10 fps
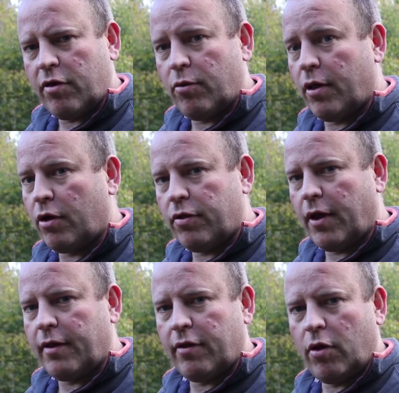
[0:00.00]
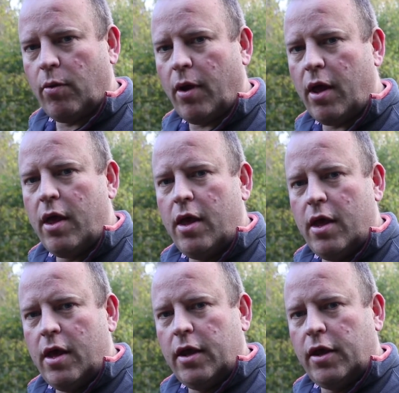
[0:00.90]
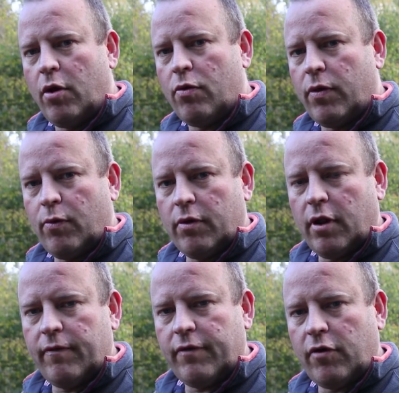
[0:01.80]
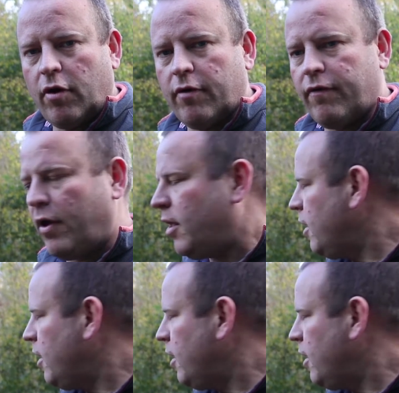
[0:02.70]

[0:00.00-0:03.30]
it's a really good thing to use with woodland photography.